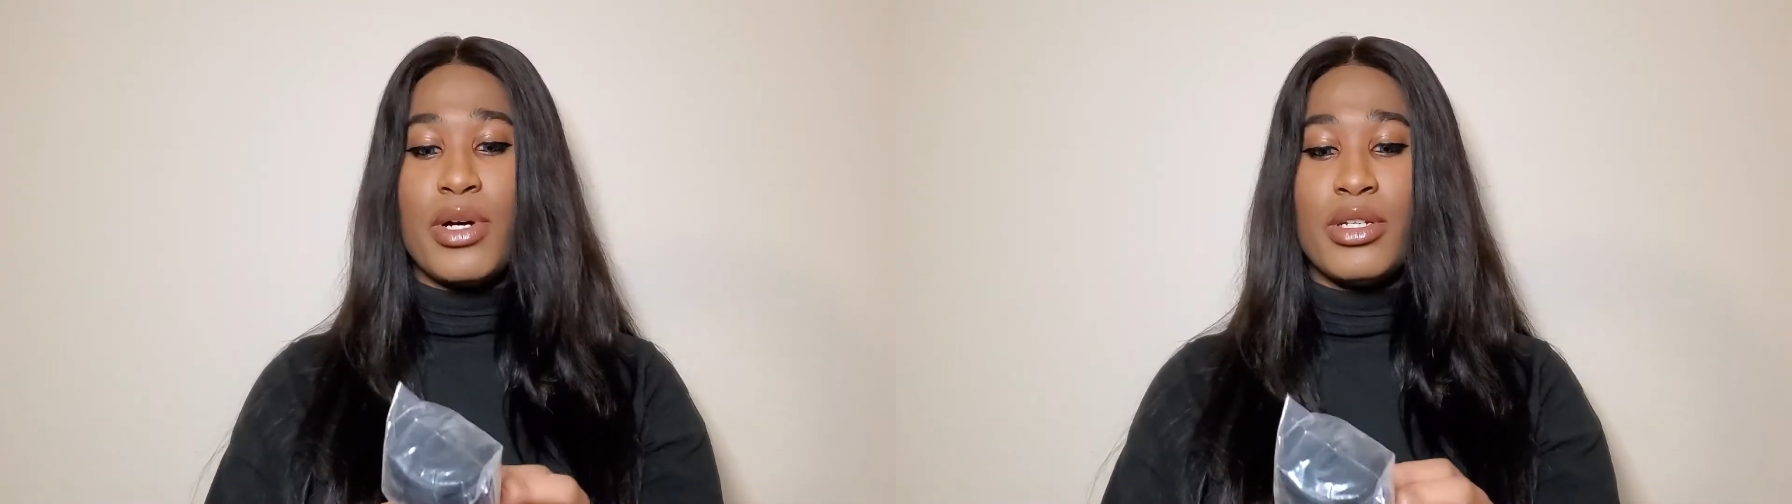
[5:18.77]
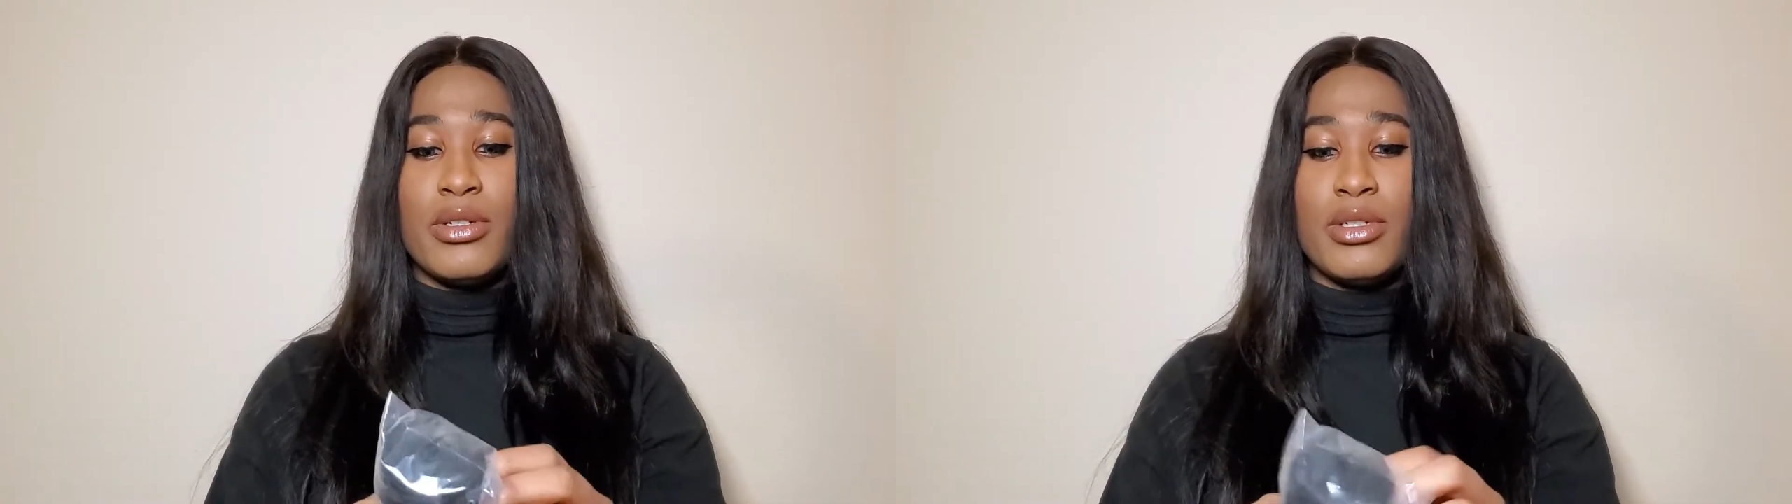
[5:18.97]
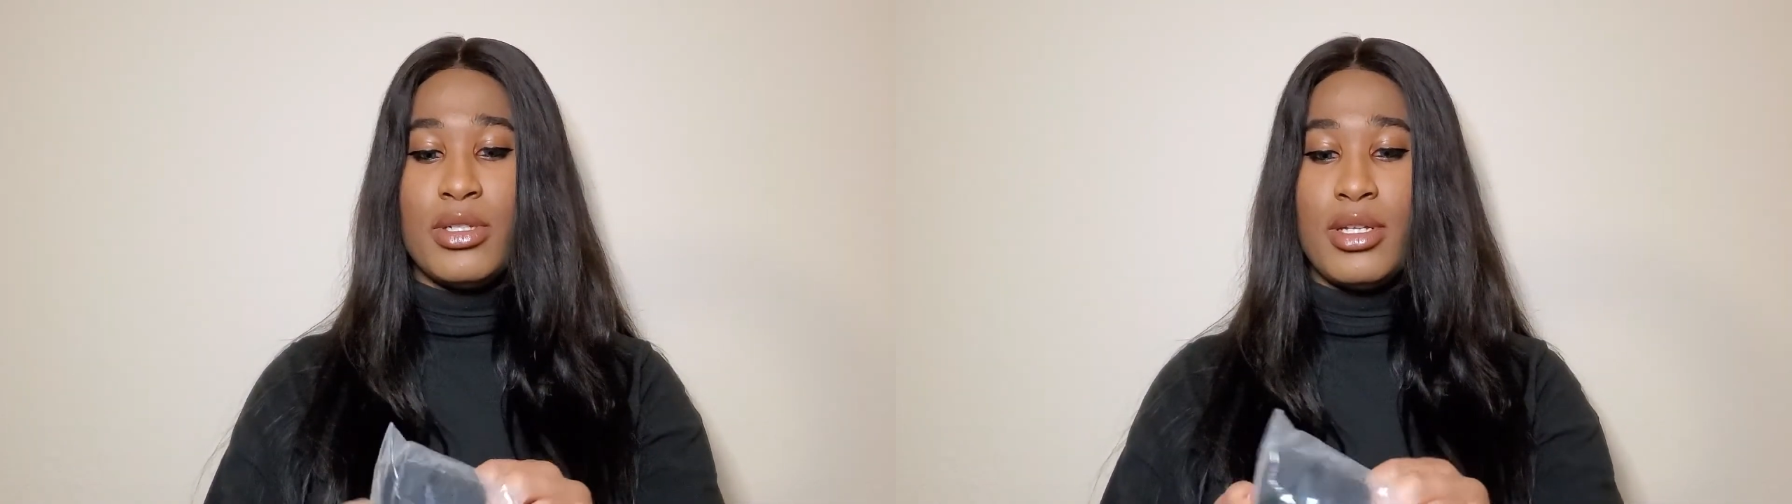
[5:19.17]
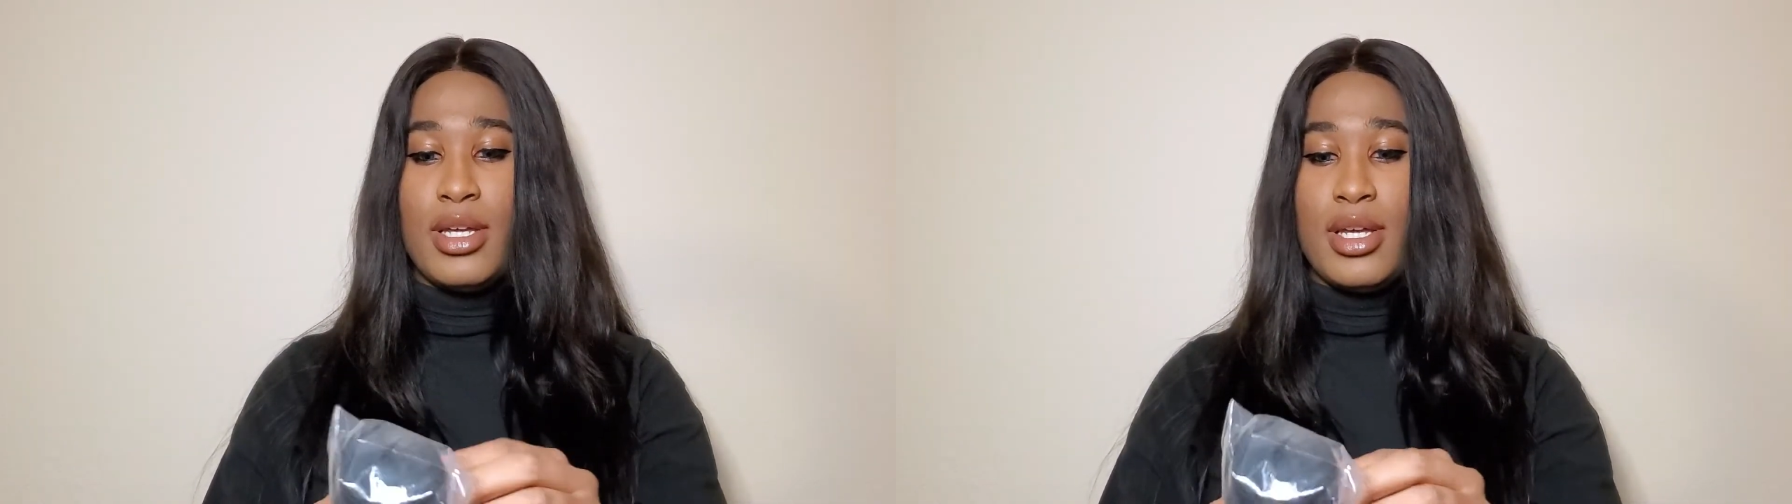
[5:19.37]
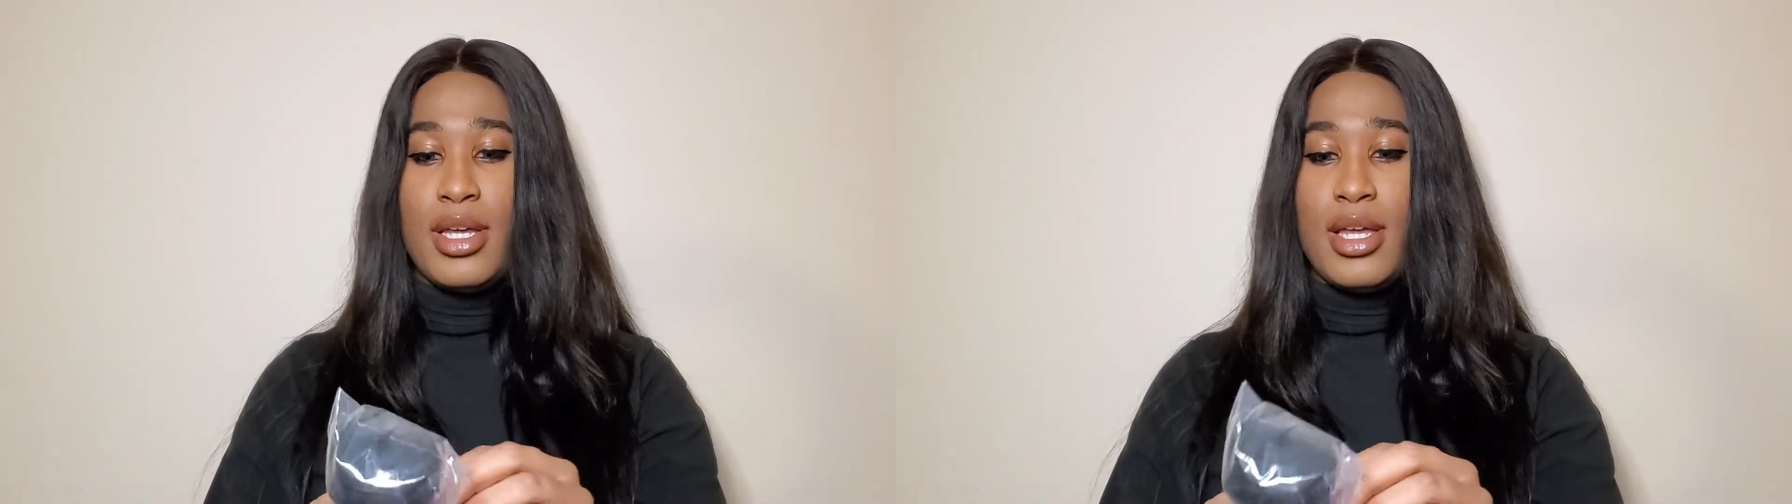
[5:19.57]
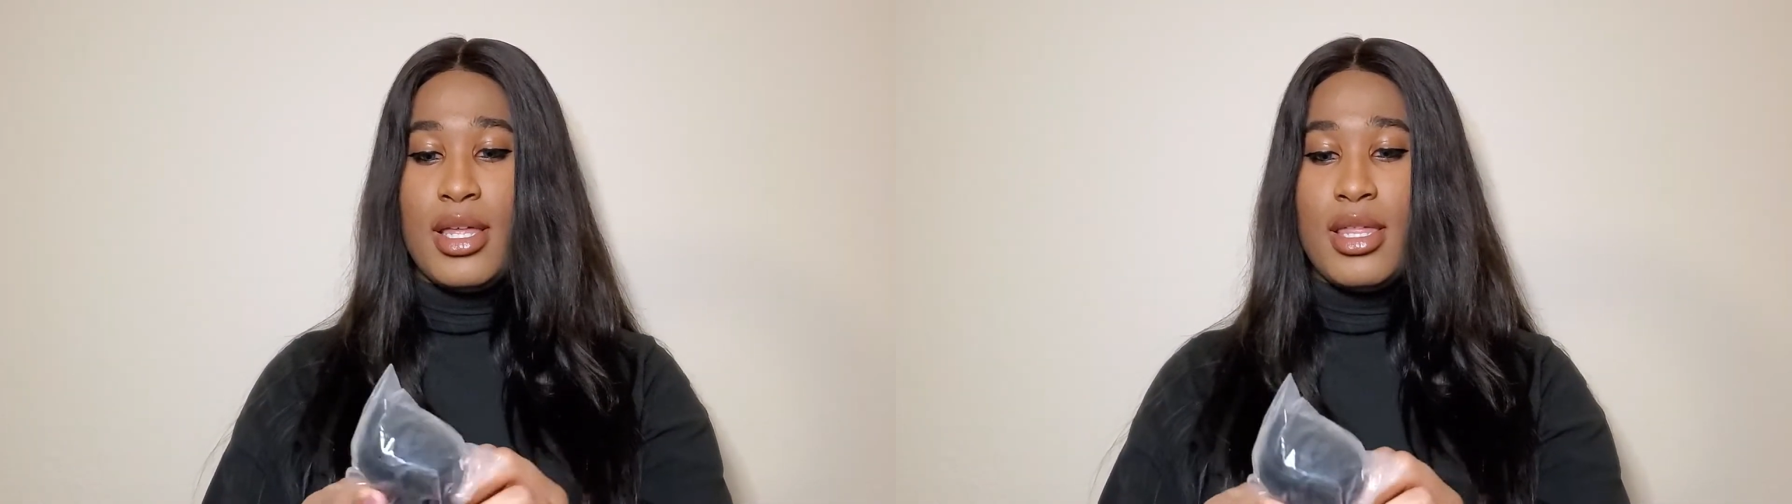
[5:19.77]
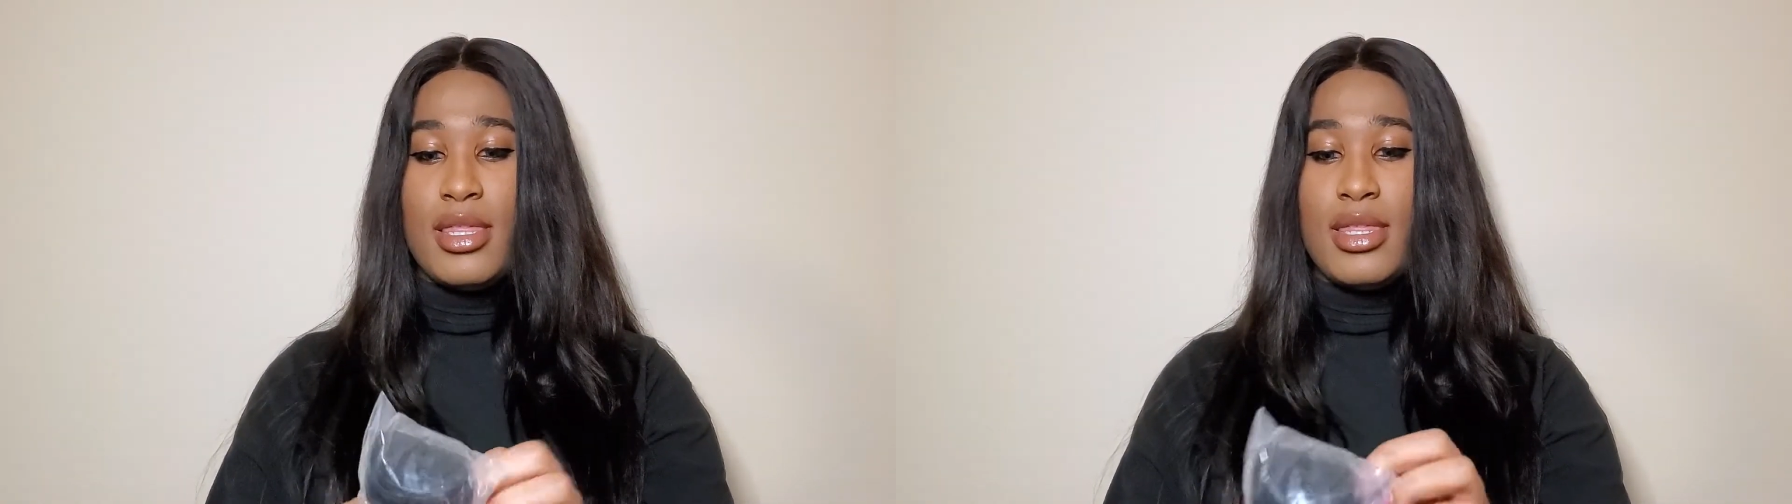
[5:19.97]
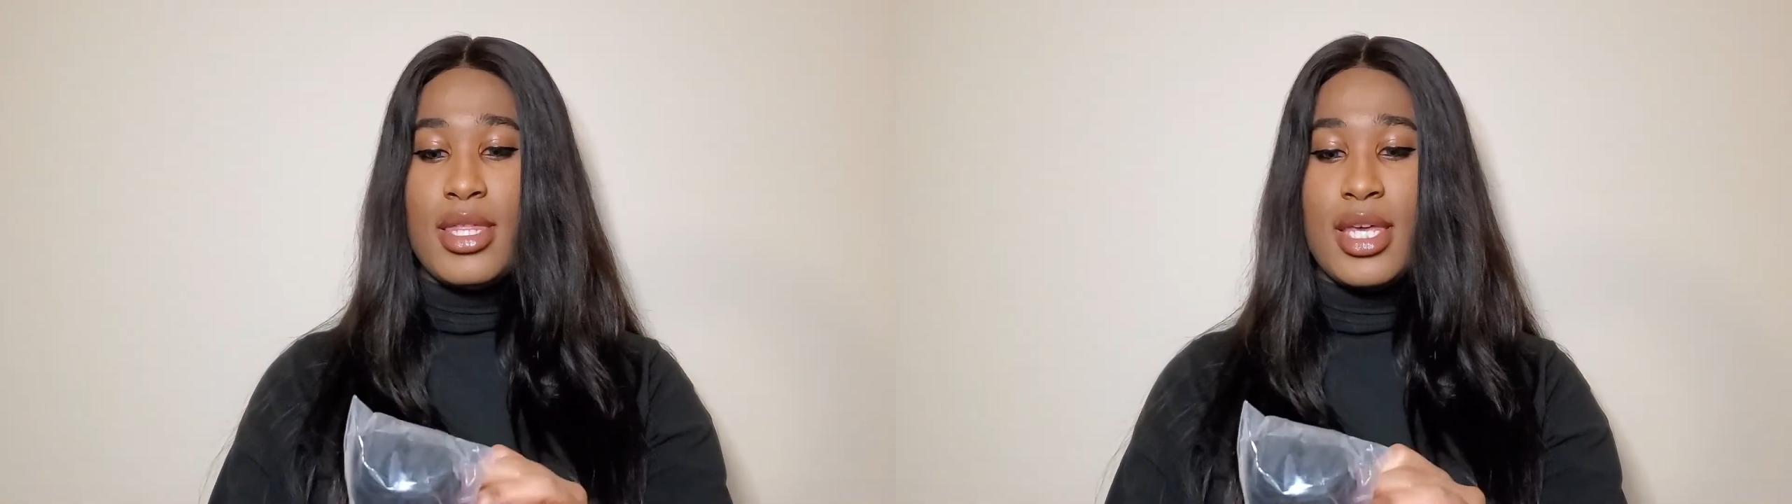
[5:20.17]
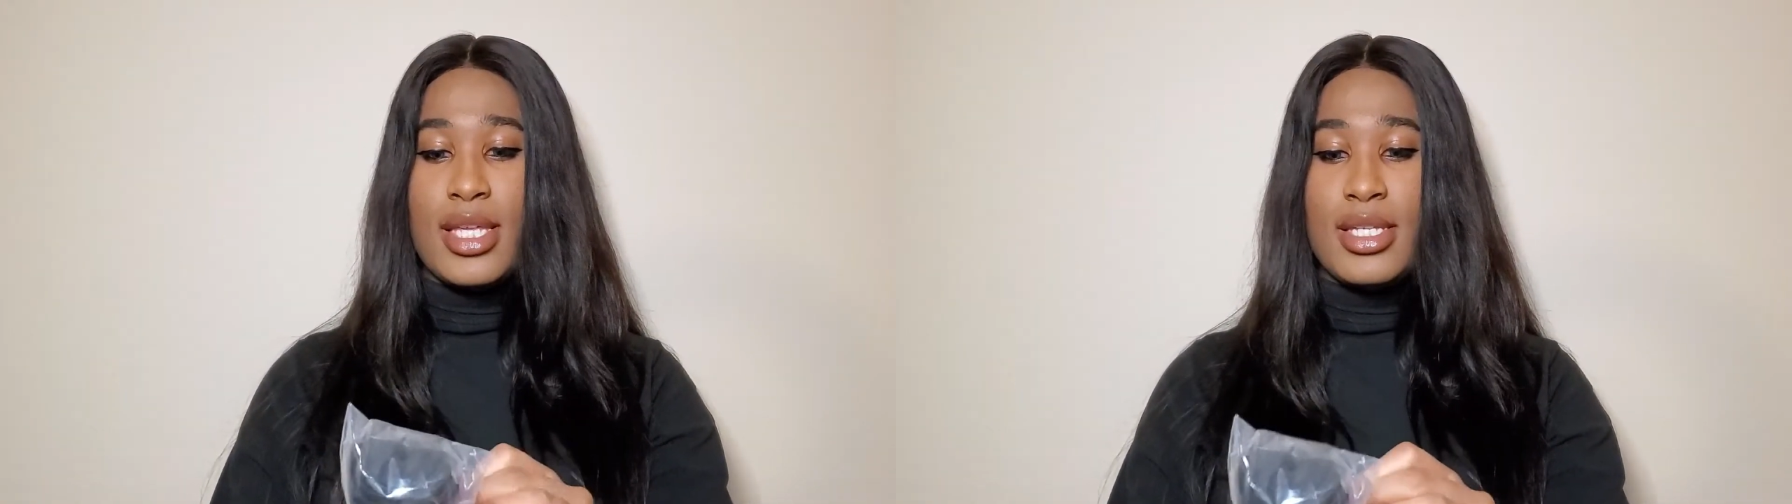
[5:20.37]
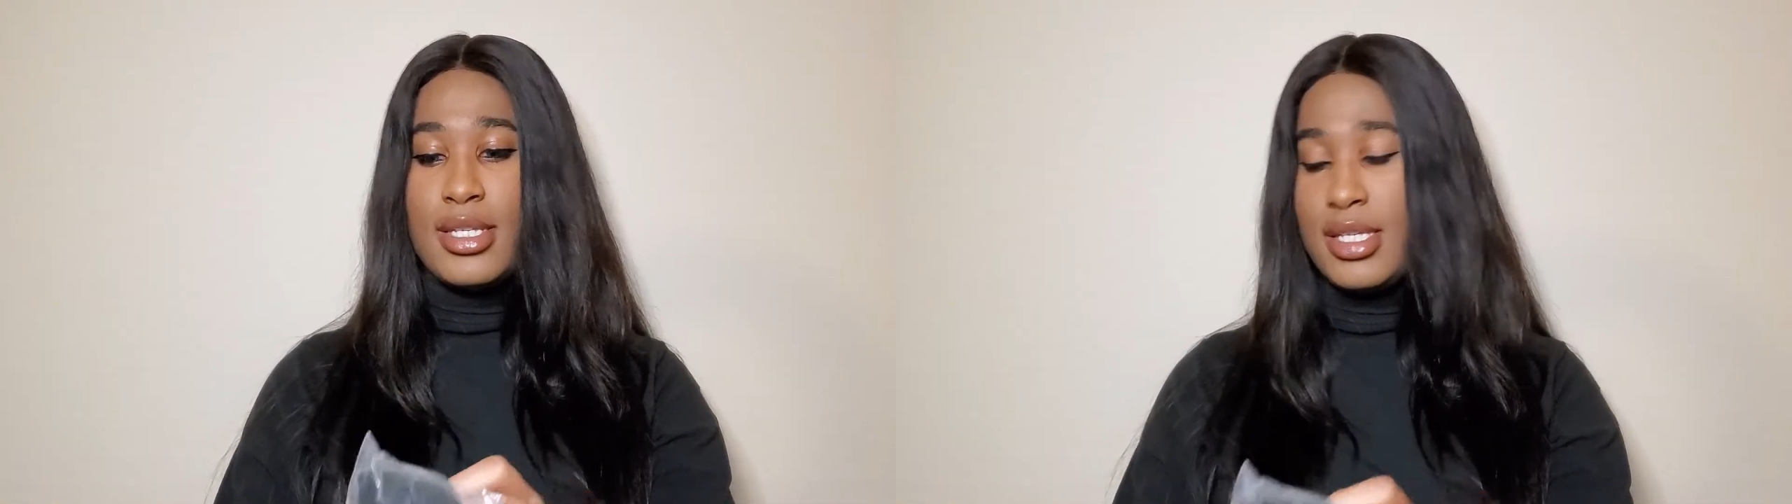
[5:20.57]
bundle.
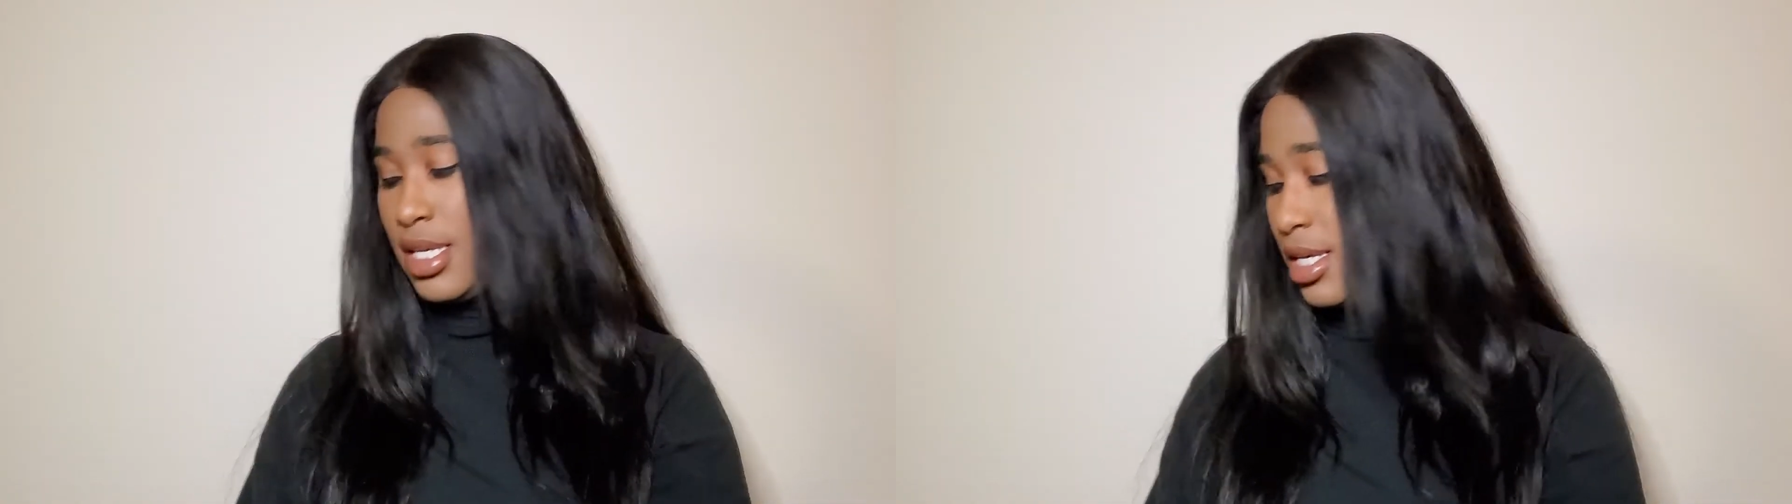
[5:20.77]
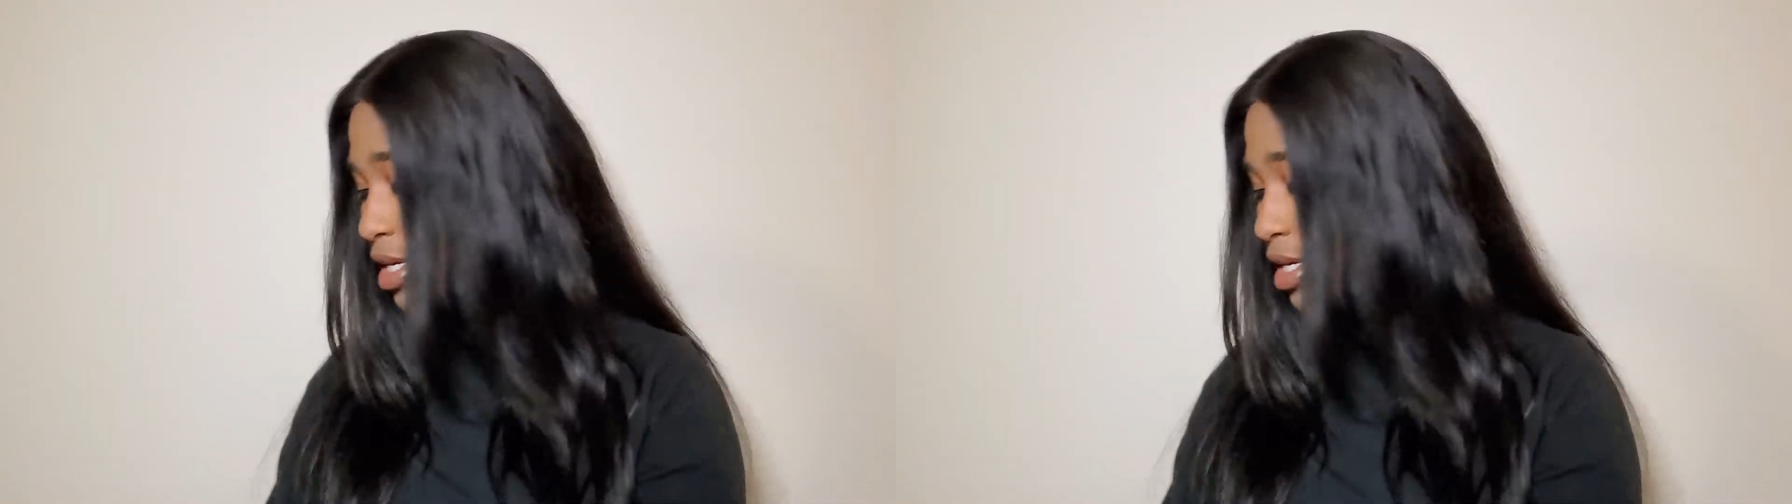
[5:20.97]
This,